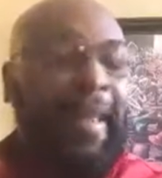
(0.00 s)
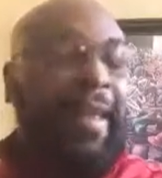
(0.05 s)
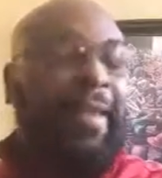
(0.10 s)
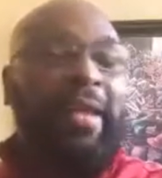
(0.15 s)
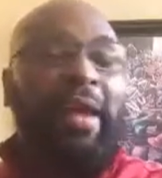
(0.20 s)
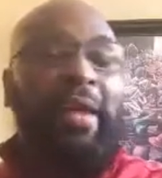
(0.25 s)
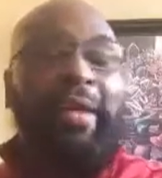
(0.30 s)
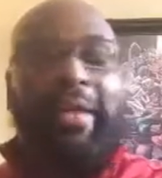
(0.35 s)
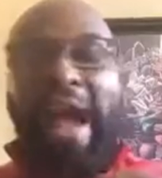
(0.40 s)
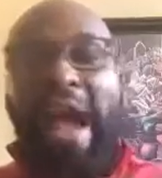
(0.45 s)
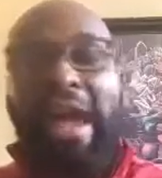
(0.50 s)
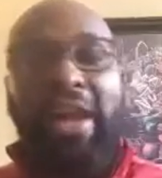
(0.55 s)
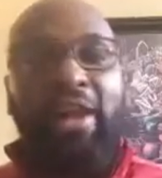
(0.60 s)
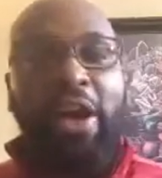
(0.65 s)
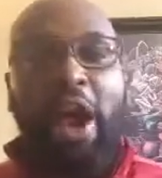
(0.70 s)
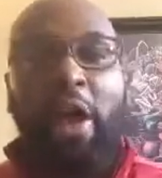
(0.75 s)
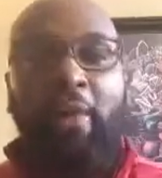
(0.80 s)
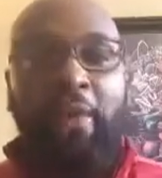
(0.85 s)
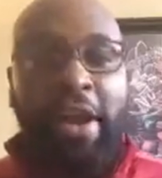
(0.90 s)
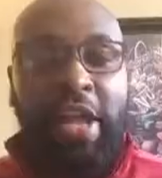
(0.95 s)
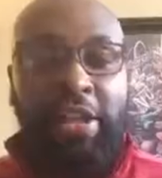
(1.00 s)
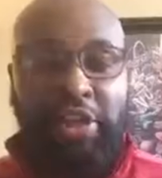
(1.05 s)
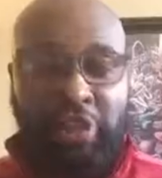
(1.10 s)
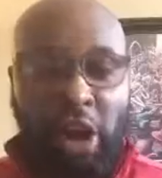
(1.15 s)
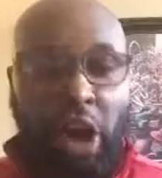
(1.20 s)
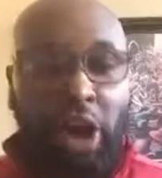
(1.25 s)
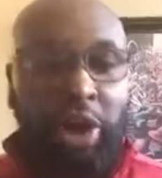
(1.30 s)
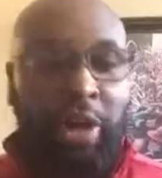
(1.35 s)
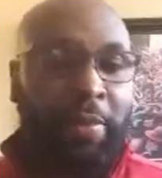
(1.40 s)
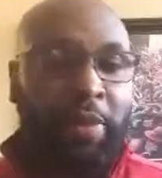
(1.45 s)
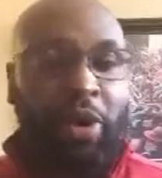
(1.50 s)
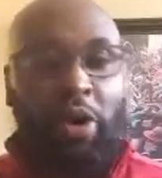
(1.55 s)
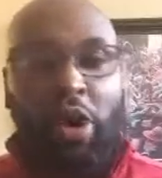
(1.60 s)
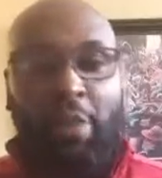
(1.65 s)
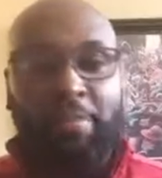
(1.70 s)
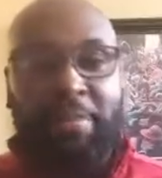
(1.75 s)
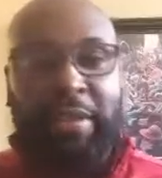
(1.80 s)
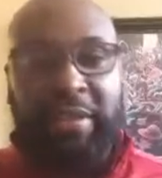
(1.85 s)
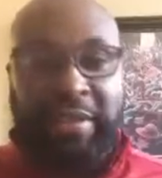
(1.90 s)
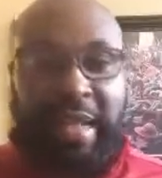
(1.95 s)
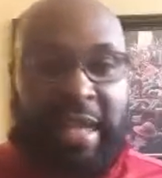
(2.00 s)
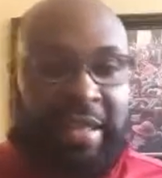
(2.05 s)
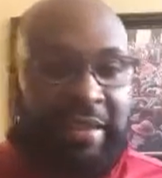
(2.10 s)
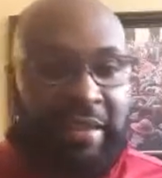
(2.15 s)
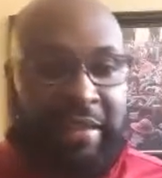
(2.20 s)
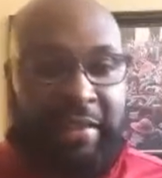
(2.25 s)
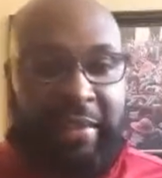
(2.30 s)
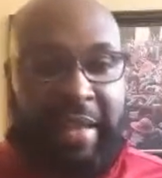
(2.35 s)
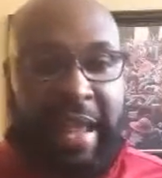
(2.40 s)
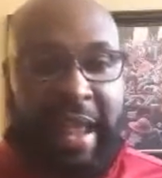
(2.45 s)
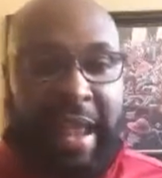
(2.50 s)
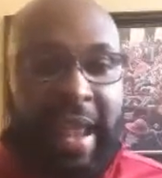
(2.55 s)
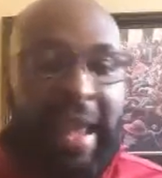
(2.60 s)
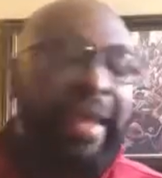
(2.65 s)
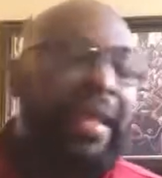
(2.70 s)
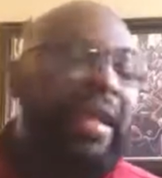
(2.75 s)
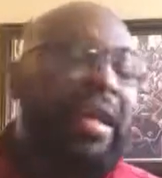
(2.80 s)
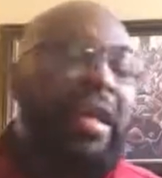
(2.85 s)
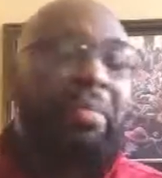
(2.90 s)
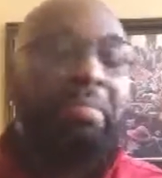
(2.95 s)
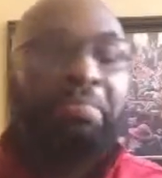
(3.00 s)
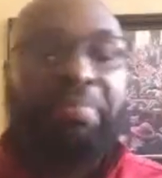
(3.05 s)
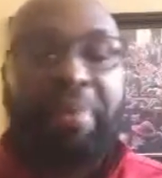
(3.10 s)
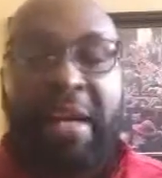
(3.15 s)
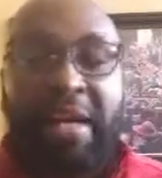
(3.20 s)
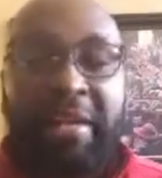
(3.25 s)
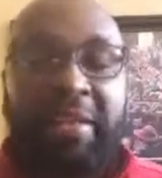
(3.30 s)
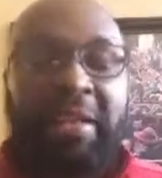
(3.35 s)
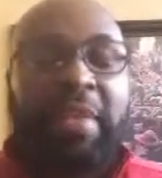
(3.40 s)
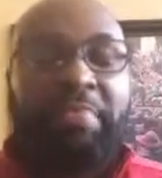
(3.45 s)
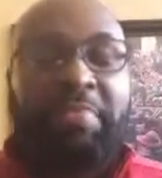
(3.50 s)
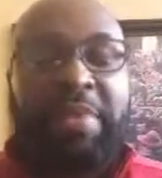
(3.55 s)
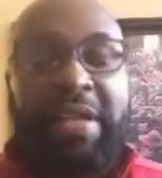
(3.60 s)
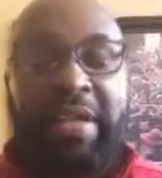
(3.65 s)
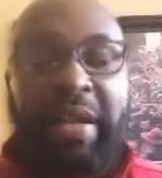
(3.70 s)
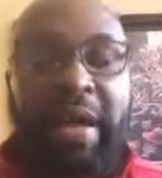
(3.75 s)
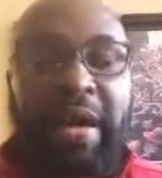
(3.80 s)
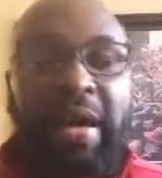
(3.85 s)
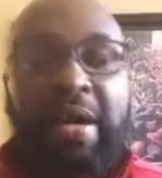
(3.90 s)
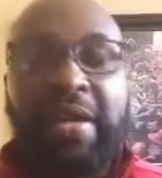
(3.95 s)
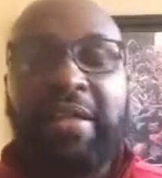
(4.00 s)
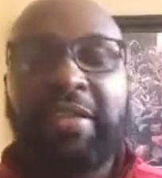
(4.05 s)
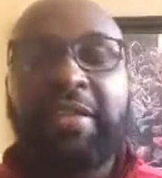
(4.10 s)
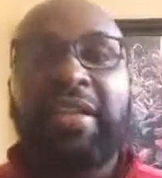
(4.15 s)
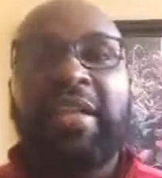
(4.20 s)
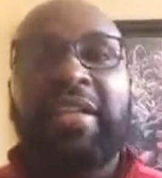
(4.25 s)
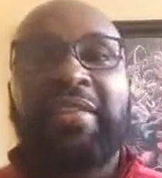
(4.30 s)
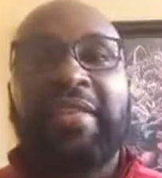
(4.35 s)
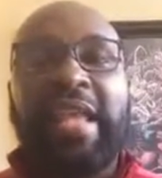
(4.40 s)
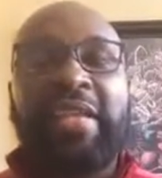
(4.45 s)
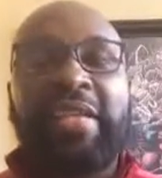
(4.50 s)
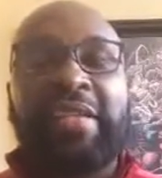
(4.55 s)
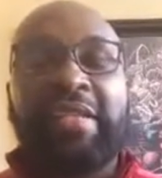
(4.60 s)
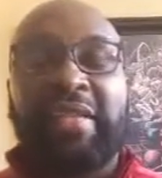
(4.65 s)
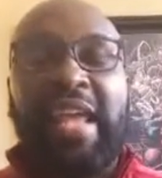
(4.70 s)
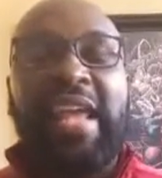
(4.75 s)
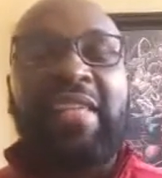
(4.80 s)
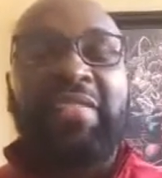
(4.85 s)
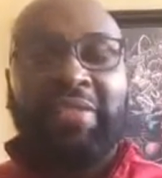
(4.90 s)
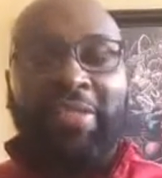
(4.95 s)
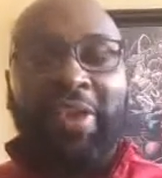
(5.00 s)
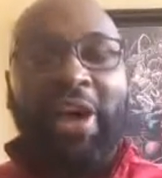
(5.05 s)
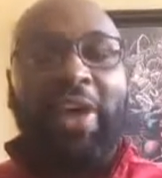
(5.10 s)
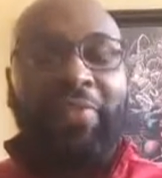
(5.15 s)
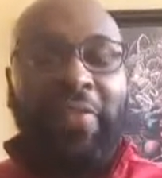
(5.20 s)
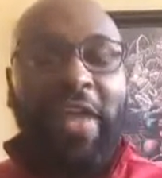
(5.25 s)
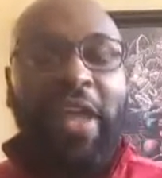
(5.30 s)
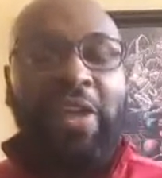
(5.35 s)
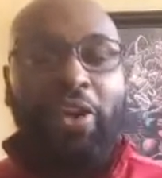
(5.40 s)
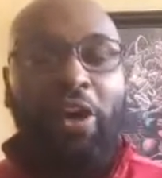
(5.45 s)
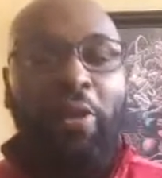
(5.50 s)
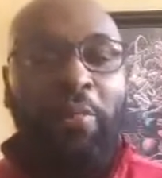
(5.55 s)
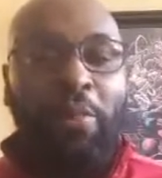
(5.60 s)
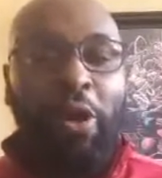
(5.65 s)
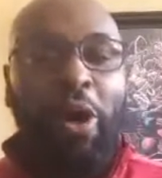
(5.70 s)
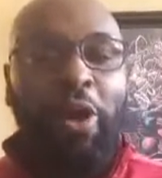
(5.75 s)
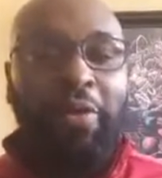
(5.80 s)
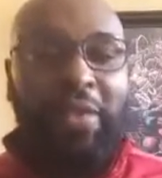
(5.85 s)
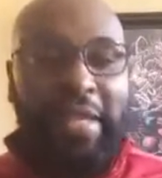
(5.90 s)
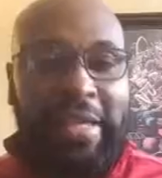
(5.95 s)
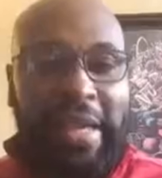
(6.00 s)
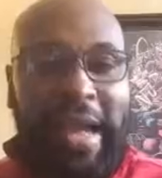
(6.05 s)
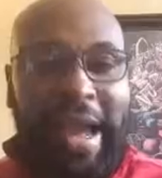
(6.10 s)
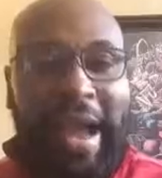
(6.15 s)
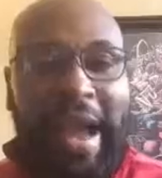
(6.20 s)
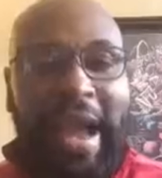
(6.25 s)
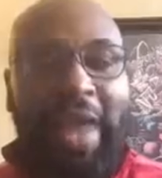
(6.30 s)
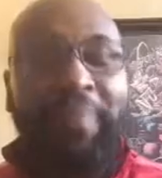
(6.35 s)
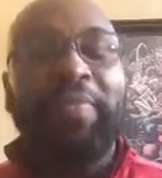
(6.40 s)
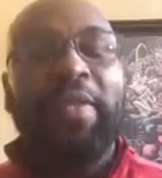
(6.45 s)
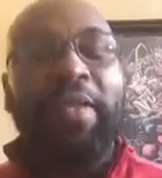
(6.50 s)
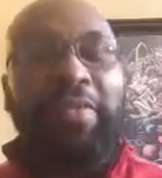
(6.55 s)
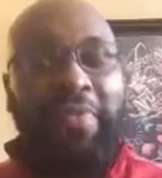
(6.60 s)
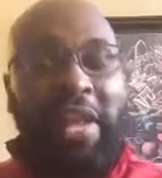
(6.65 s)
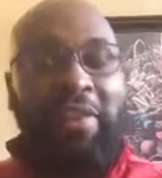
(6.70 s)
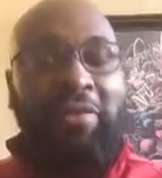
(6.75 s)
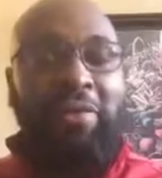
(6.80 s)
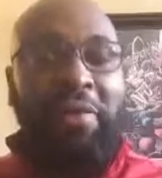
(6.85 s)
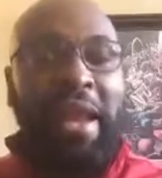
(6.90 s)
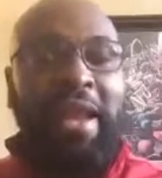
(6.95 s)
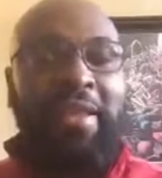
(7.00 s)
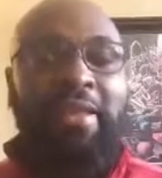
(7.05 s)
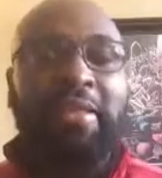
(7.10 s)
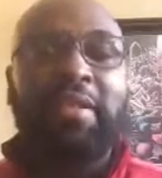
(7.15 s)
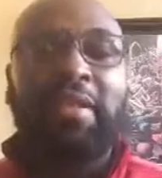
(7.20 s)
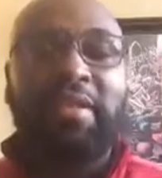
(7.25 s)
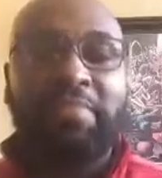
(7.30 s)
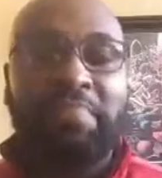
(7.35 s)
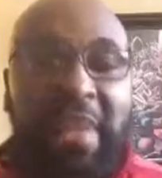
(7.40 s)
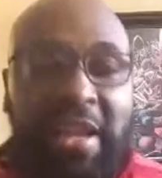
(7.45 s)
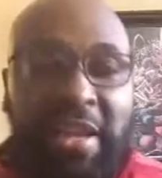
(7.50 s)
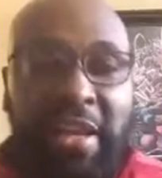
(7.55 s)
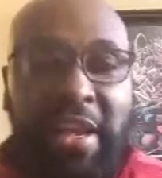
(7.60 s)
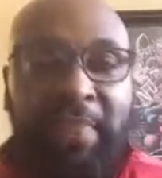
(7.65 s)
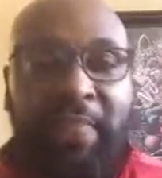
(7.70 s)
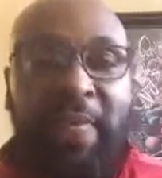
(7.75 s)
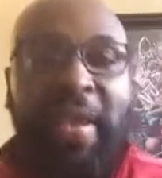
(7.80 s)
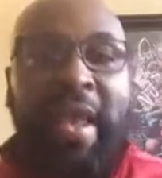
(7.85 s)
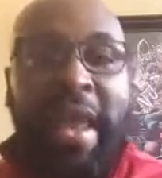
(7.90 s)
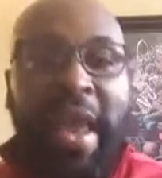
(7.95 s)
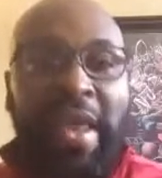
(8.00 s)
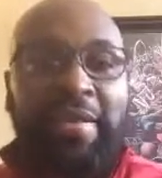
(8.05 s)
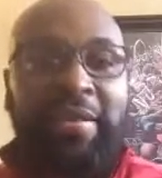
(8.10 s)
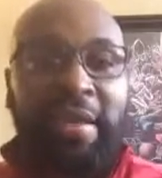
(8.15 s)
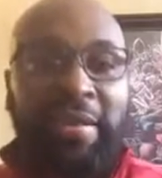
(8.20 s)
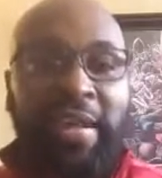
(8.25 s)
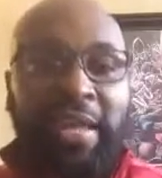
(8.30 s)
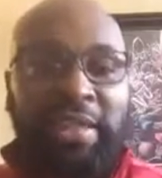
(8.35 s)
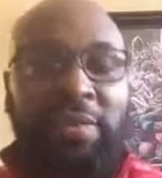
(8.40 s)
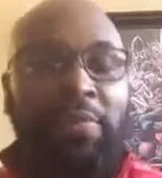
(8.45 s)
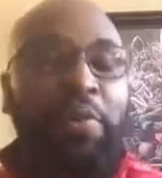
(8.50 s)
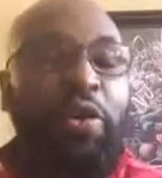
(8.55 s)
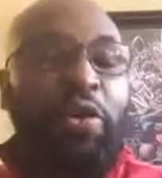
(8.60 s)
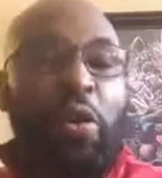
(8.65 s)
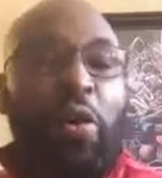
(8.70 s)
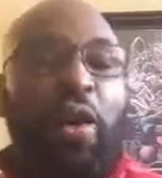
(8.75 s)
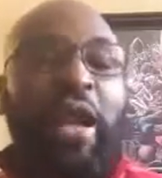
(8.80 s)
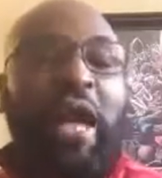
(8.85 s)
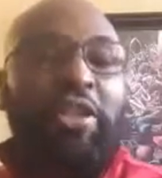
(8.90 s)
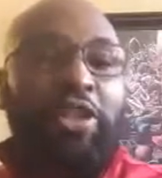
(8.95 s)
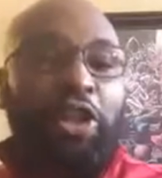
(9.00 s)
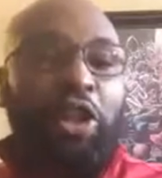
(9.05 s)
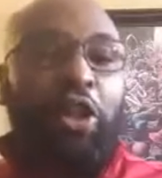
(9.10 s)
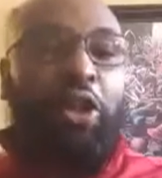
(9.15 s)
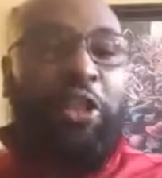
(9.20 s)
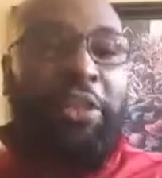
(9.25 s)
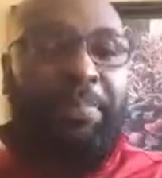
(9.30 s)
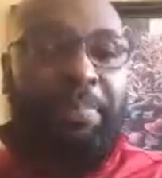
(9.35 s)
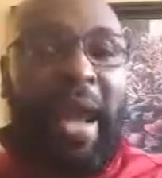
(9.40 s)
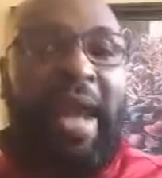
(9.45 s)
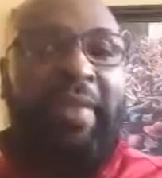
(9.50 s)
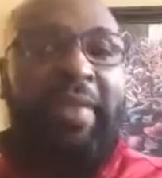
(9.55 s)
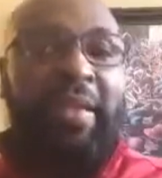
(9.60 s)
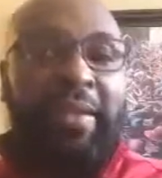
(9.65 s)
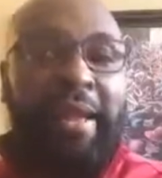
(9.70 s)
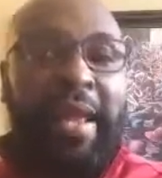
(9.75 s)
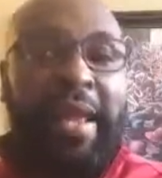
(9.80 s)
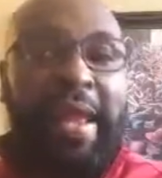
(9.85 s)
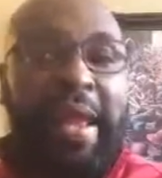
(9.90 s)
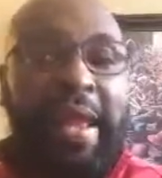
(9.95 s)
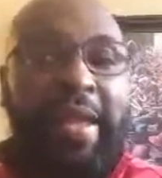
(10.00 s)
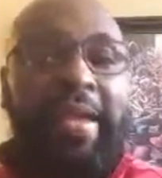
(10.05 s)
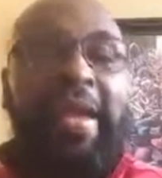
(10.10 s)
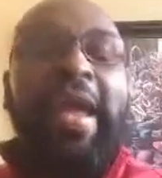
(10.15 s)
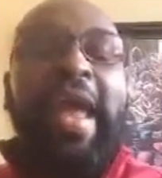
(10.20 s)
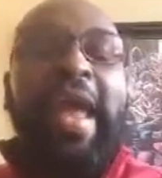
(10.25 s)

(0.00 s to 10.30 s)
Now, God had already told them go and possess the land, but because they thought they know more than God, they created this committee and said, listen, we're going out to go and spy the land.